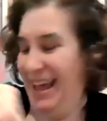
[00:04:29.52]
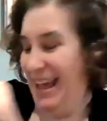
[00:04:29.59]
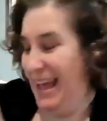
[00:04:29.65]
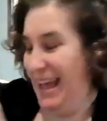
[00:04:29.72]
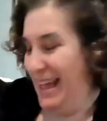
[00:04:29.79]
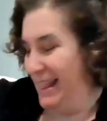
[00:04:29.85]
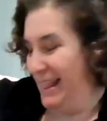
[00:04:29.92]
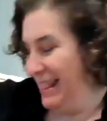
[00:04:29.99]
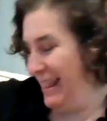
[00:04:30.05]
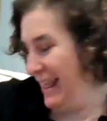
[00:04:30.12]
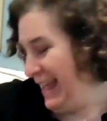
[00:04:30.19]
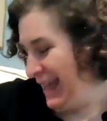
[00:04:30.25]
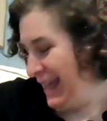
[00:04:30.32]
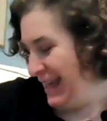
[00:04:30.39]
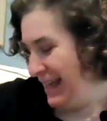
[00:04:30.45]
And
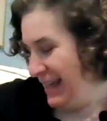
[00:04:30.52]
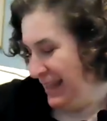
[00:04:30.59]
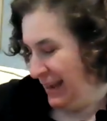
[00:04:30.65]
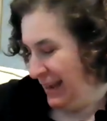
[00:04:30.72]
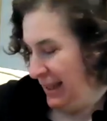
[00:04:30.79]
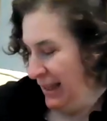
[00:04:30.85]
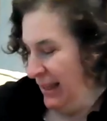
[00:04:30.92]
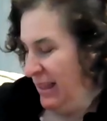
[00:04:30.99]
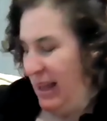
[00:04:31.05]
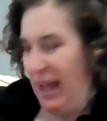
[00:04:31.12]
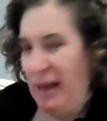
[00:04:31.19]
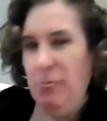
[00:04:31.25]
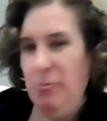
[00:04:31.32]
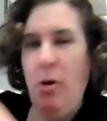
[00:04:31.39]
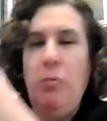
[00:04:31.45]
then
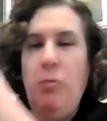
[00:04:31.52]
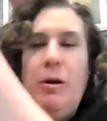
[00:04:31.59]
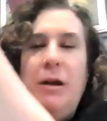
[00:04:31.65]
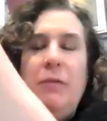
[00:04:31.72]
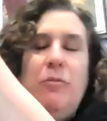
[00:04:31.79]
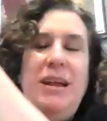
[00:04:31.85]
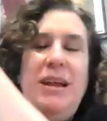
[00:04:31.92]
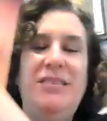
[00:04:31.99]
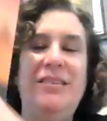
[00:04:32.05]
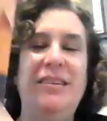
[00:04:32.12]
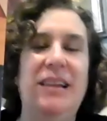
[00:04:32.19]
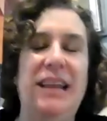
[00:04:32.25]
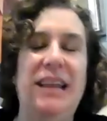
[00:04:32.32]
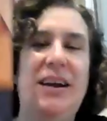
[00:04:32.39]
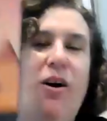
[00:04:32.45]
I wrote one
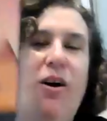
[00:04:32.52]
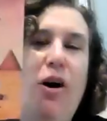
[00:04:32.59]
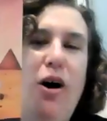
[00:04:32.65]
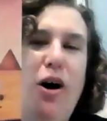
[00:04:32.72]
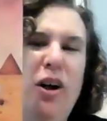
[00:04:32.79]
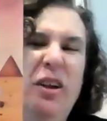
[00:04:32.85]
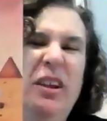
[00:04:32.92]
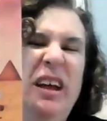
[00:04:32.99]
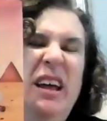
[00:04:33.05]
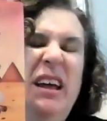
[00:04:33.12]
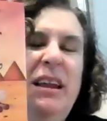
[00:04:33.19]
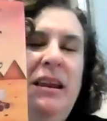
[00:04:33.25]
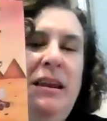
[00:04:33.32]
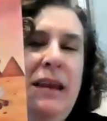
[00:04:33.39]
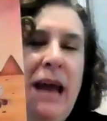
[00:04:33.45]
recently called
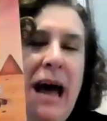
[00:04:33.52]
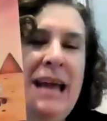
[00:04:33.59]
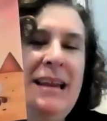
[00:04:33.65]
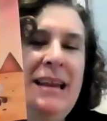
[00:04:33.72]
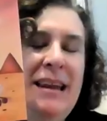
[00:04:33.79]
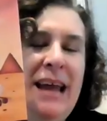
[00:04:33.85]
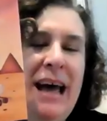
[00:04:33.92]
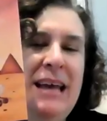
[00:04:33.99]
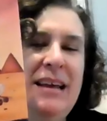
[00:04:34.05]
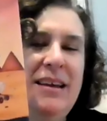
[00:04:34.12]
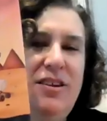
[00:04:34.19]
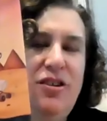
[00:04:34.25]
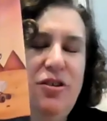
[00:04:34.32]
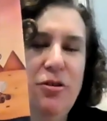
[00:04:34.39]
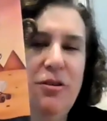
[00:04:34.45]
night night
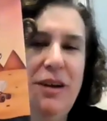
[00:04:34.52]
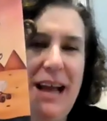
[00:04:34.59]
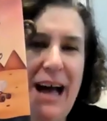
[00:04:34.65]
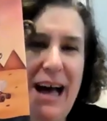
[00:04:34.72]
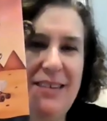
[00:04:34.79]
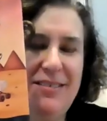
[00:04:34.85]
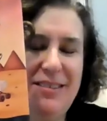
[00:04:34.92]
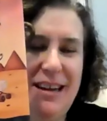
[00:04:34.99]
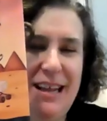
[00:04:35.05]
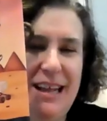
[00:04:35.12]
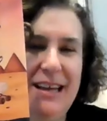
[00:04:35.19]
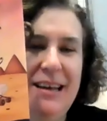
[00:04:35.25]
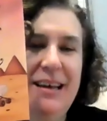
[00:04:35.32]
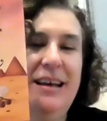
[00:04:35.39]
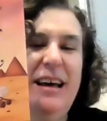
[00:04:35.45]

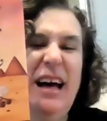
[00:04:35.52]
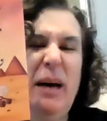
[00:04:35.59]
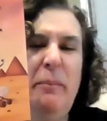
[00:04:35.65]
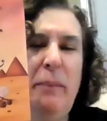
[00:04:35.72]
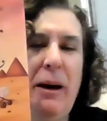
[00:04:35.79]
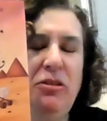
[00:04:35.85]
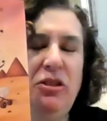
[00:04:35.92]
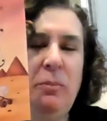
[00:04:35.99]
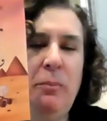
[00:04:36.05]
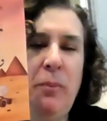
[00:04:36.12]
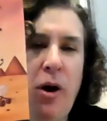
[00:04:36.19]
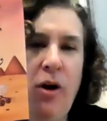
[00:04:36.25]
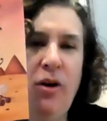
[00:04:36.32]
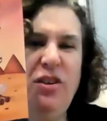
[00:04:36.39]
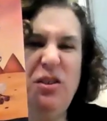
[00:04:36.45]
curiosity about the
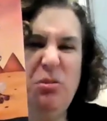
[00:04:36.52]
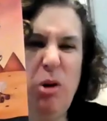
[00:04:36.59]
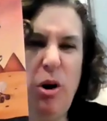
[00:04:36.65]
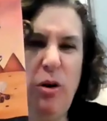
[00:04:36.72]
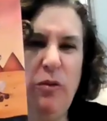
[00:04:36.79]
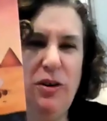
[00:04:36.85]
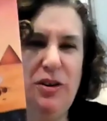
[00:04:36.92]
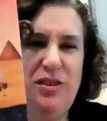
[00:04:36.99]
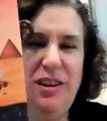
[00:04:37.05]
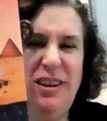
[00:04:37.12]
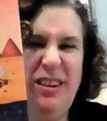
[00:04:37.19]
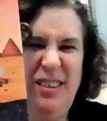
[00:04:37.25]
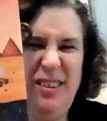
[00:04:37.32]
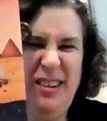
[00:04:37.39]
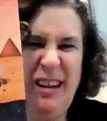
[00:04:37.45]
Mars rover. So
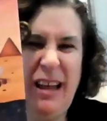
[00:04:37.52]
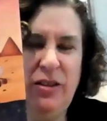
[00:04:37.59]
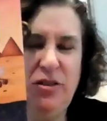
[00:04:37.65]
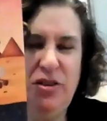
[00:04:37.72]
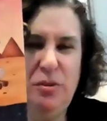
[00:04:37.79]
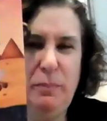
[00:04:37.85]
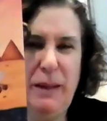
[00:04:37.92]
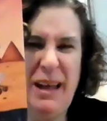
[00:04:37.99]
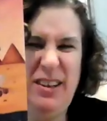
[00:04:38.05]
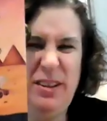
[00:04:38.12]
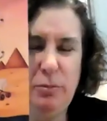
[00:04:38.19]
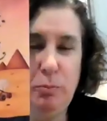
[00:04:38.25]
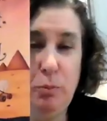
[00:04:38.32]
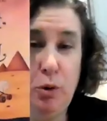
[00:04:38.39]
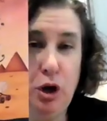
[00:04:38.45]
this is another
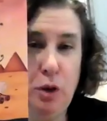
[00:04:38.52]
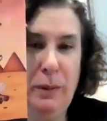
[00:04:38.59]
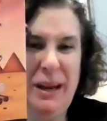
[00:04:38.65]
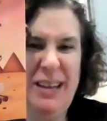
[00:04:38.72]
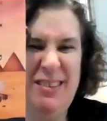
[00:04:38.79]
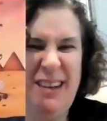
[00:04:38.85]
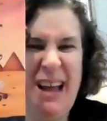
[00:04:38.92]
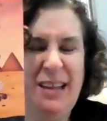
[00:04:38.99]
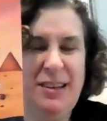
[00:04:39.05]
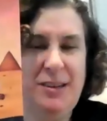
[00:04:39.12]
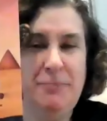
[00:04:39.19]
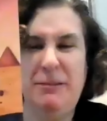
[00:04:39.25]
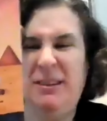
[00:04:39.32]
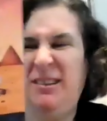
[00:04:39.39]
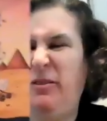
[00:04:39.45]
space book, but it's not
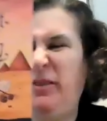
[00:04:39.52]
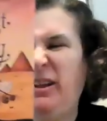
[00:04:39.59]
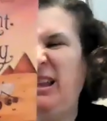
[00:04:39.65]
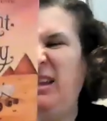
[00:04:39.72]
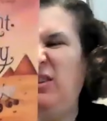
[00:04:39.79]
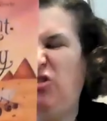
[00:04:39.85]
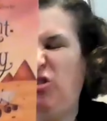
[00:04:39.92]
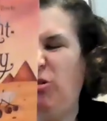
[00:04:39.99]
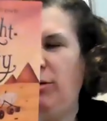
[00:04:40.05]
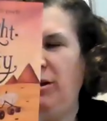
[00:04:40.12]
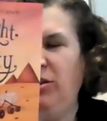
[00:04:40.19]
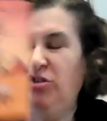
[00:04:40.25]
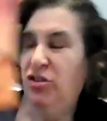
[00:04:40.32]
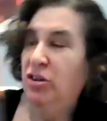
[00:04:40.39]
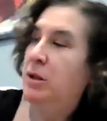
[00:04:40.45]
specifically
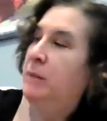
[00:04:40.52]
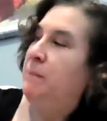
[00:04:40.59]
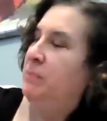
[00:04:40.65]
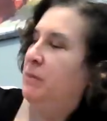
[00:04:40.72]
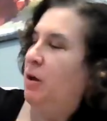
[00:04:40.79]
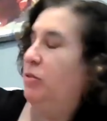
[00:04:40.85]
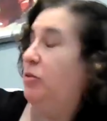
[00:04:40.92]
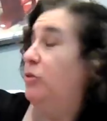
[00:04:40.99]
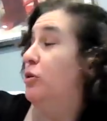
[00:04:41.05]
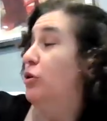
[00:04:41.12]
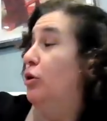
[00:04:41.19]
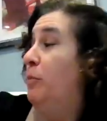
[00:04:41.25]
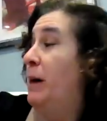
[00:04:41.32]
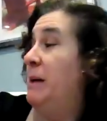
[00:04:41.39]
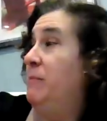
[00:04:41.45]
Jewish, although the
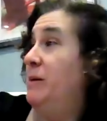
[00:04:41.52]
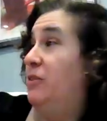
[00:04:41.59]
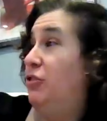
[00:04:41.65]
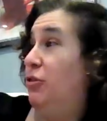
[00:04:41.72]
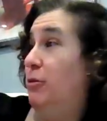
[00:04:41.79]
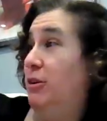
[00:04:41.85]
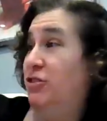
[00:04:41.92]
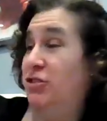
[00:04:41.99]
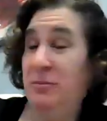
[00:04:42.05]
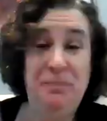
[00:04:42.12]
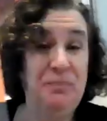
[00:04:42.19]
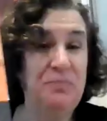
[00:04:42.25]
girl might be Jewish.